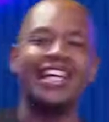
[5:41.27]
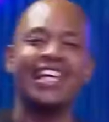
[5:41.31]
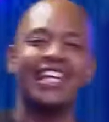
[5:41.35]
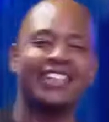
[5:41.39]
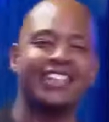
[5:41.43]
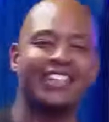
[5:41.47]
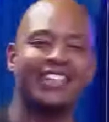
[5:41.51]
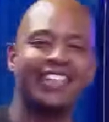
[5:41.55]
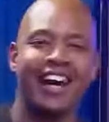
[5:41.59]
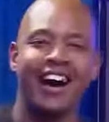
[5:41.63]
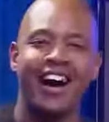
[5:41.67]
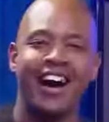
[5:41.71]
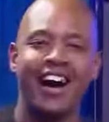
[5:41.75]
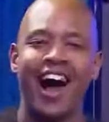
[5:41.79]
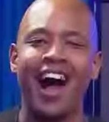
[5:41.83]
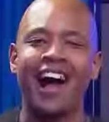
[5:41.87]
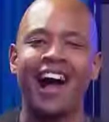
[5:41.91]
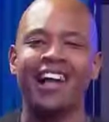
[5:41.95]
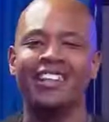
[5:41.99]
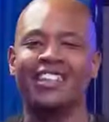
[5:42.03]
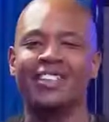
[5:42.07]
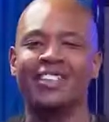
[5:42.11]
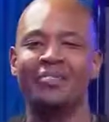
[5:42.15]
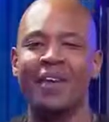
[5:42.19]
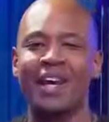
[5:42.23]
It is the
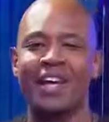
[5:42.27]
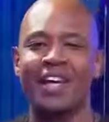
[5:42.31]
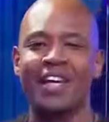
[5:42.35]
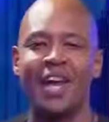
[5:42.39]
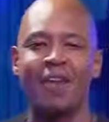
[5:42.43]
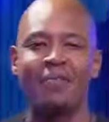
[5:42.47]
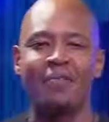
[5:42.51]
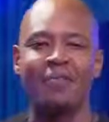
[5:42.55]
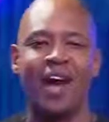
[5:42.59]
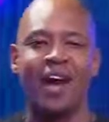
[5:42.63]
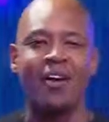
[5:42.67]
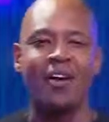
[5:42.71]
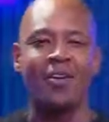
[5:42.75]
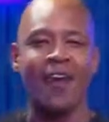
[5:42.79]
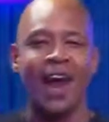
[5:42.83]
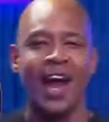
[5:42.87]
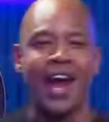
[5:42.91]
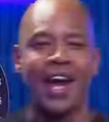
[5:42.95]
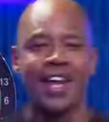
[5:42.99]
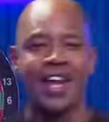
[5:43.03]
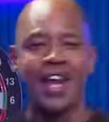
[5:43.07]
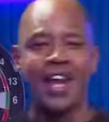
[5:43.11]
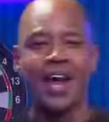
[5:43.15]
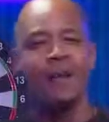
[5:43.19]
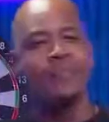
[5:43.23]
ultimate game night
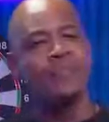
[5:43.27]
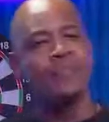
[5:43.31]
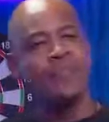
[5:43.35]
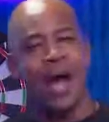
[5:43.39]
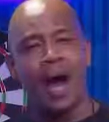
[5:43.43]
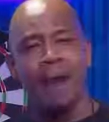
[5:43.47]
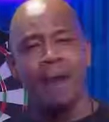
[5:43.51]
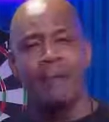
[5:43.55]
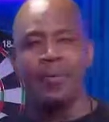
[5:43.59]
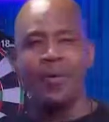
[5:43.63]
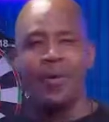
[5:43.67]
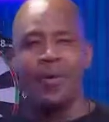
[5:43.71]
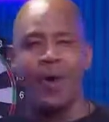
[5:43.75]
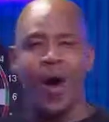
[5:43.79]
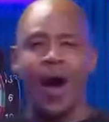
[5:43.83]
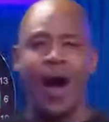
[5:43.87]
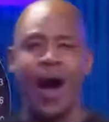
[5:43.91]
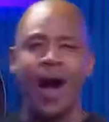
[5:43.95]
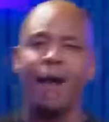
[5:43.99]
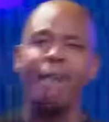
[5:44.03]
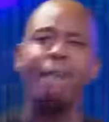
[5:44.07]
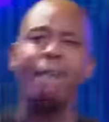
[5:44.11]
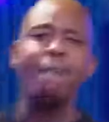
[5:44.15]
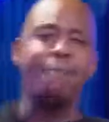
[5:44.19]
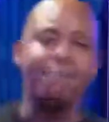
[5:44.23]
right here. Happy
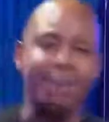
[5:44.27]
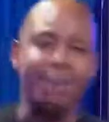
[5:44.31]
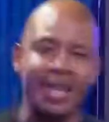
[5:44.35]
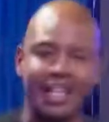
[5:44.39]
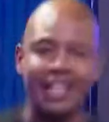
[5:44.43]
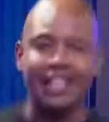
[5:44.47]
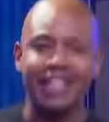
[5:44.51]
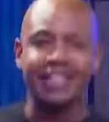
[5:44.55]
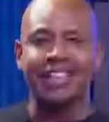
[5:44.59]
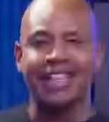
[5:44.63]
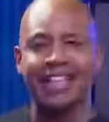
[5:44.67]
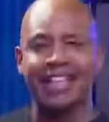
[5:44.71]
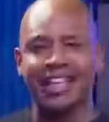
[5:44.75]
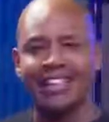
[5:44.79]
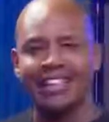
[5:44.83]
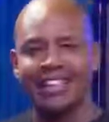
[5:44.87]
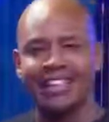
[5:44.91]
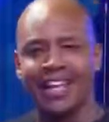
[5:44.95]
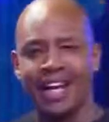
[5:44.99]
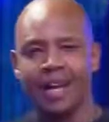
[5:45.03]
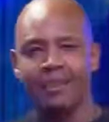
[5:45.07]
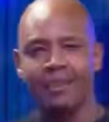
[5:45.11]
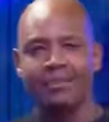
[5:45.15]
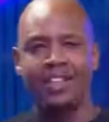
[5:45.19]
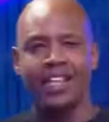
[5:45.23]
hour, Big Eternal
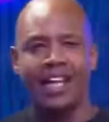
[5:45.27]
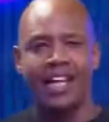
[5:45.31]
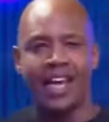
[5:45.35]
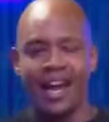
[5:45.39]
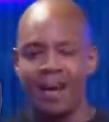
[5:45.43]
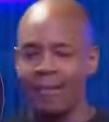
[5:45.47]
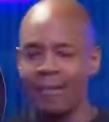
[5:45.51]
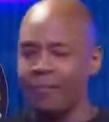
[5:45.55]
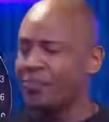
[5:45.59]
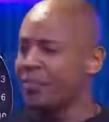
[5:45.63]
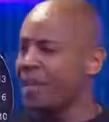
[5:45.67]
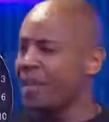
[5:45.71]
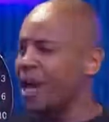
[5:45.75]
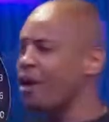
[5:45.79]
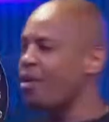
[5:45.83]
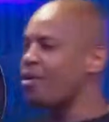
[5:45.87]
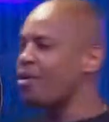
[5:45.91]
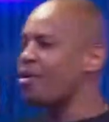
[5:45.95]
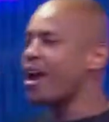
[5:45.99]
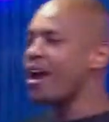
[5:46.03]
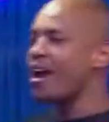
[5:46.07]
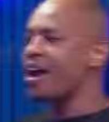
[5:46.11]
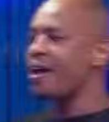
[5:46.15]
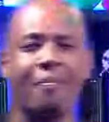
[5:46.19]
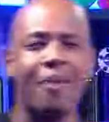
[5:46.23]
Son, I'm Zaya. Now,
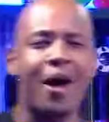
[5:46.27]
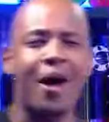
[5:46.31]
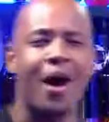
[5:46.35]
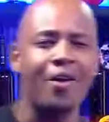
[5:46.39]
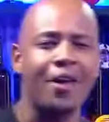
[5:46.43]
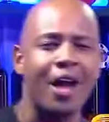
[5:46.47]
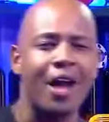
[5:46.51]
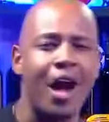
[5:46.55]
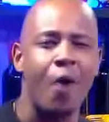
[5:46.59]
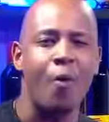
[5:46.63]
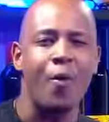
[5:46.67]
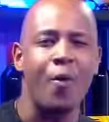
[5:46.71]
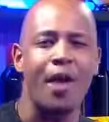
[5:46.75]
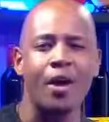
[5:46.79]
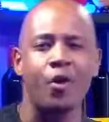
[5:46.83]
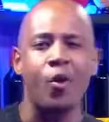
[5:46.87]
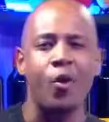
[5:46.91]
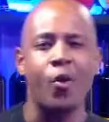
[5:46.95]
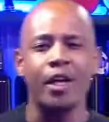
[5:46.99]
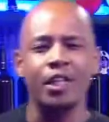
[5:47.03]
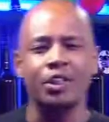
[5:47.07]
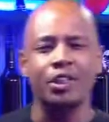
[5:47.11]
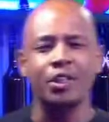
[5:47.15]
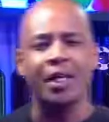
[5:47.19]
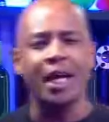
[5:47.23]
right about now, we're
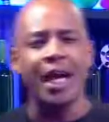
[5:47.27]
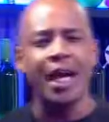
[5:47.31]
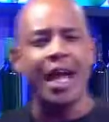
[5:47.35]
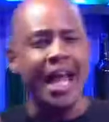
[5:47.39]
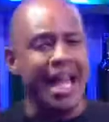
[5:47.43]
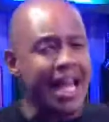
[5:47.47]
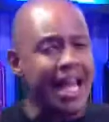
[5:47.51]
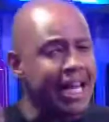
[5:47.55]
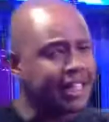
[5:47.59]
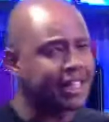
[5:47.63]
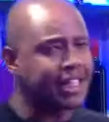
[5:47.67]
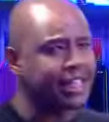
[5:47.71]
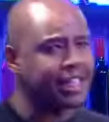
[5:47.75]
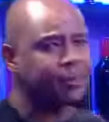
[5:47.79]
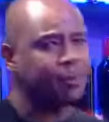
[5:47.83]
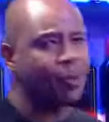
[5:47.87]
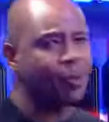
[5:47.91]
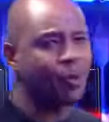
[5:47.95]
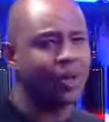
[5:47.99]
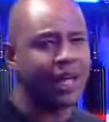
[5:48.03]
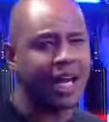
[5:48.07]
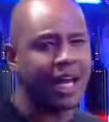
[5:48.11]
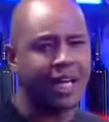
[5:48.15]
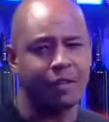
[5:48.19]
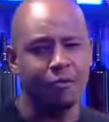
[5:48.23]
going to end the
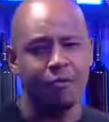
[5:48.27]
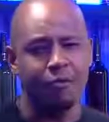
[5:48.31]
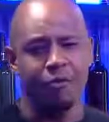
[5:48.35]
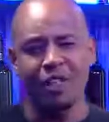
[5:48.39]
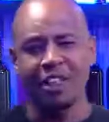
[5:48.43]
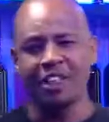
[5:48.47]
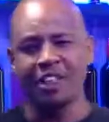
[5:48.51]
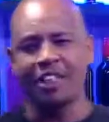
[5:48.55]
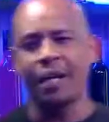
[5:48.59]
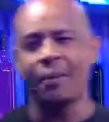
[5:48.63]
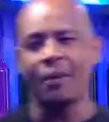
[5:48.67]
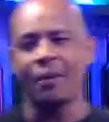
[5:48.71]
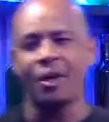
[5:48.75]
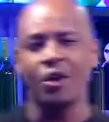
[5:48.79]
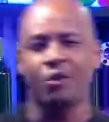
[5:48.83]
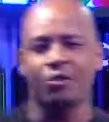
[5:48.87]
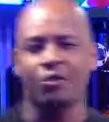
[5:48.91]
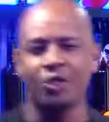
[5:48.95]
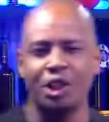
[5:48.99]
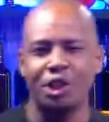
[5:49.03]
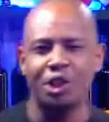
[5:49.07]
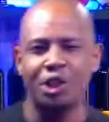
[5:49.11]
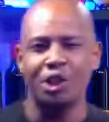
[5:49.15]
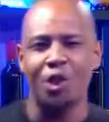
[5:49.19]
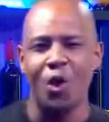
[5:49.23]
spotlight, the first segment
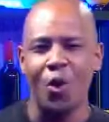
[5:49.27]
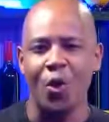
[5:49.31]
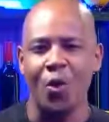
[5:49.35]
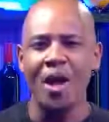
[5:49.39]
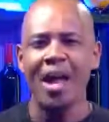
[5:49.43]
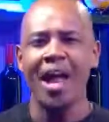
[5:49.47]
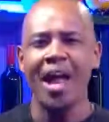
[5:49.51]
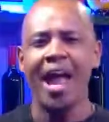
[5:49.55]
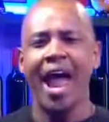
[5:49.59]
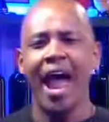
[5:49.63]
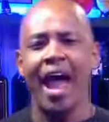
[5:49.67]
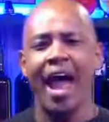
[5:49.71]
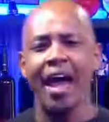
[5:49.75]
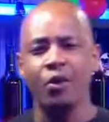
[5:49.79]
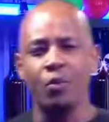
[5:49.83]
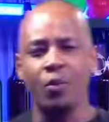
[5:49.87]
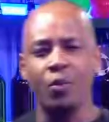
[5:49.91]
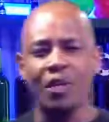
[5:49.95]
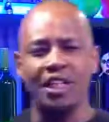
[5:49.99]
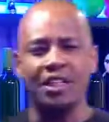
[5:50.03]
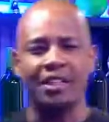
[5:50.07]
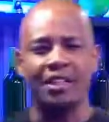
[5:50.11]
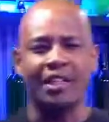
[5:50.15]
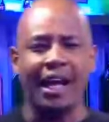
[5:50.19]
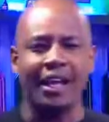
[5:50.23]
of the show, and
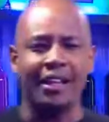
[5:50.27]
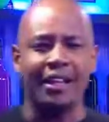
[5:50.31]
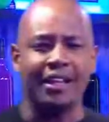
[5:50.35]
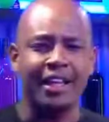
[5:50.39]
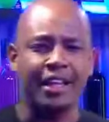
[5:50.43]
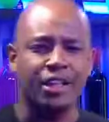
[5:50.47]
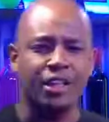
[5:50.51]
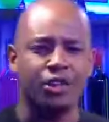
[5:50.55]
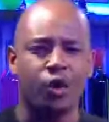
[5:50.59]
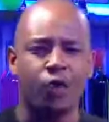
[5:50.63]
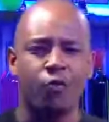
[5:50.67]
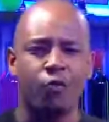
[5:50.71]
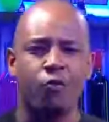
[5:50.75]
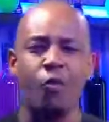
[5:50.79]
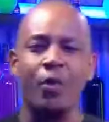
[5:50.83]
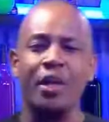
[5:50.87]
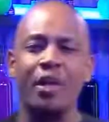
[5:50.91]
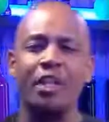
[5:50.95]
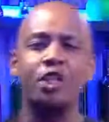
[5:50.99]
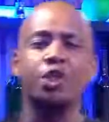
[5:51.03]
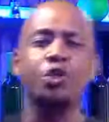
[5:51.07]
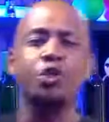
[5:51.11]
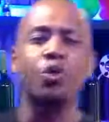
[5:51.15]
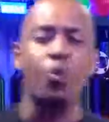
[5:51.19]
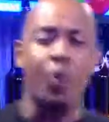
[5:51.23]
we start things off
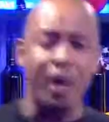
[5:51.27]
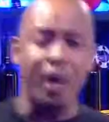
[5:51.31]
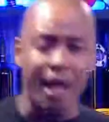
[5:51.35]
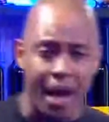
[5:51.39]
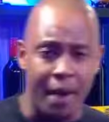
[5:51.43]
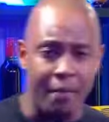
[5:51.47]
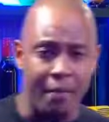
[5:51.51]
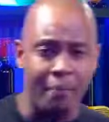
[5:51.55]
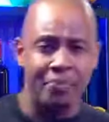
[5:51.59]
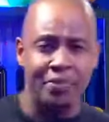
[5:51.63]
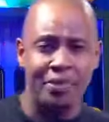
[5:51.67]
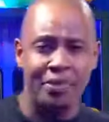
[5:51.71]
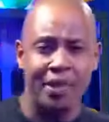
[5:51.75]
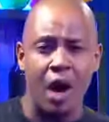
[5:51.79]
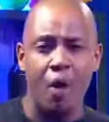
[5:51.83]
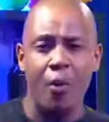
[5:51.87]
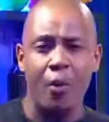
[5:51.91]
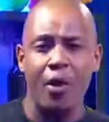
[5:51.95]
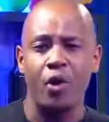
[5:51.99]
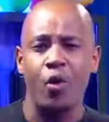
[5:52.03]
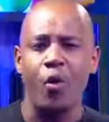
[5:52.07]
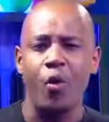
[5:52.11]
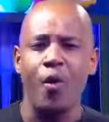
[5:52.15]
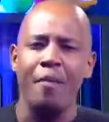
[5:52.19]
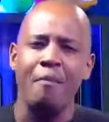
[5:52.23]
with Twitter. Now,
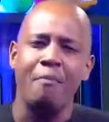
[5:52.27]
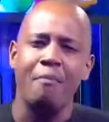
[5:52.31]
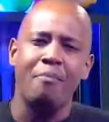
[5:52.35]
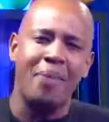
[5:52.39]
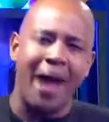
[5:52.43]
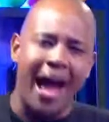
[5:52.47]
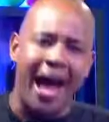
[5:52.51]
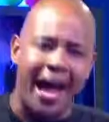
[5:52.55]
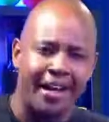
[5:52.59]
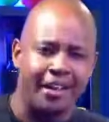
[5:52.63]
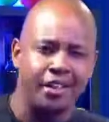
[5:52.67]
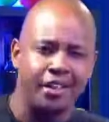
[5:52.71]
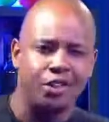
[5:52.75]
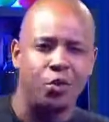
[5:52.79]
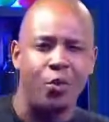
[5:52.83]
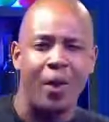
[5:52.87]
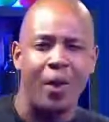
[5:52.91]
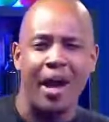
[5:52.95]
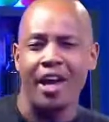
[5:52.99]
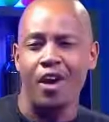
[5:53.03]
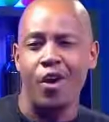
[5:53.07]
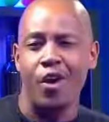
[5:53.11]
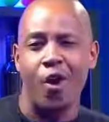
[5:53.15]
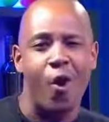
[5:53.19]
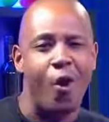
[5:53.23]
we're going back to
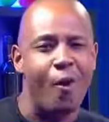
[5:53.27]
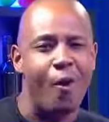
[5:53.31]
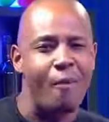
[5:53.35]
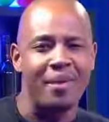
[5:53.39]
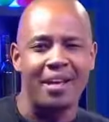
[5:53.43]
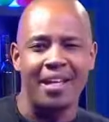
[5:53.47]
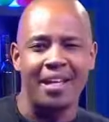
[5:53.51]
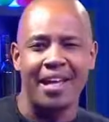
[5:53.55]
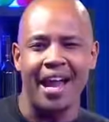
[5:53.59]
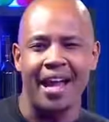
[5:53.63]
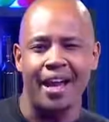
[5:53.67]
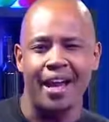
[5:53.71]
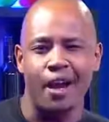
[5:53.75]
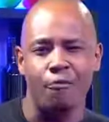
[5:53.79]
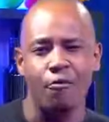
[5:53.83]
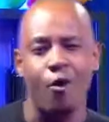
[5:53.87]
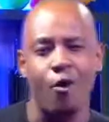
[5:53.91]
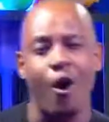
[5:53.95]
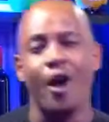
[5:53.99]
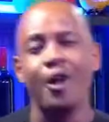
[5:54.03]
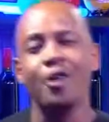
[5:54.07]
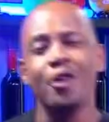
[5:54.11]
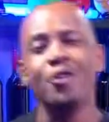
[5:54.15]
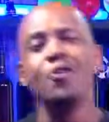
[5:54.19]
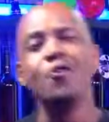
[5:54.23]
where it all began. Now,
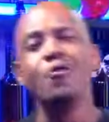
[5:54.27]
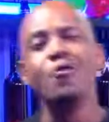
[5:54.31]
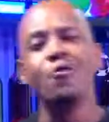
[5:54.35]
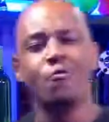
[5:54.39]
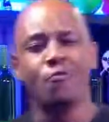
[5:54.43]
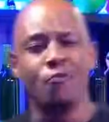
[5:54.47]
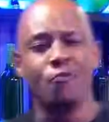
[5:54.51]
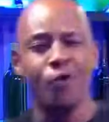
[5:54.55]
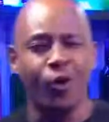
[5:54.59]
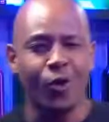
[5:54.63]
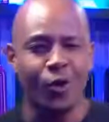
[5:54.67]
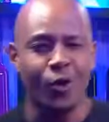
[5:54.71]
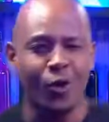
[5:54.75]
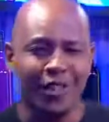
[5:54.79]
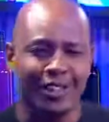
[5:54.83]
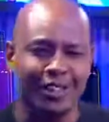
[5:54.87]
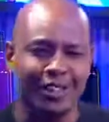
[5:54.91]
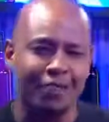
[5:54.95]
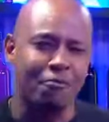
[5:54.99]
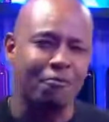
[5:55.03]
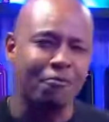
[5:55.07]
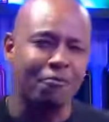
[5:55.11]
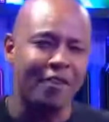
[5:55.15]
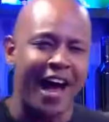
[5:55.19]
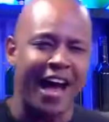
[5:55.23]
for our new followers
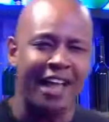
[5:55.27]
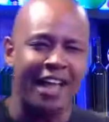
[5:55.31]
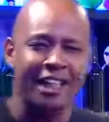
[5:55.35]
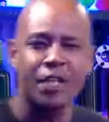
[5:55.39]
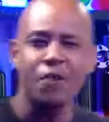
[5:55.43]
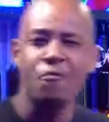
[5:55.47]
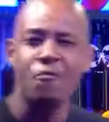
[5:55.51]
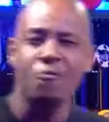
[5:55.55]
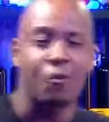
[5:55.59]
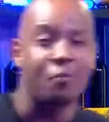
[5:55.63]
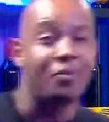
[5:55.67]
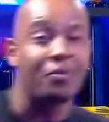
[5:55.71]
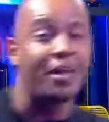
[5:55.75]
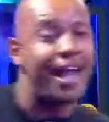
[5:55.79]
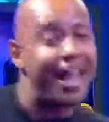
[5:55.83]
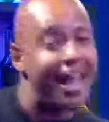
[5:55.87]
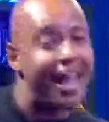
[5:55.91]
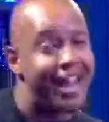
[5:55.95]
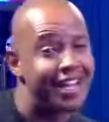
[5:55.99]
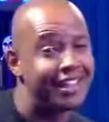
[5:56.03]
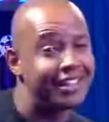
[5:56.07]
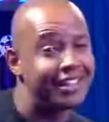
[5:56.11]
and fans from the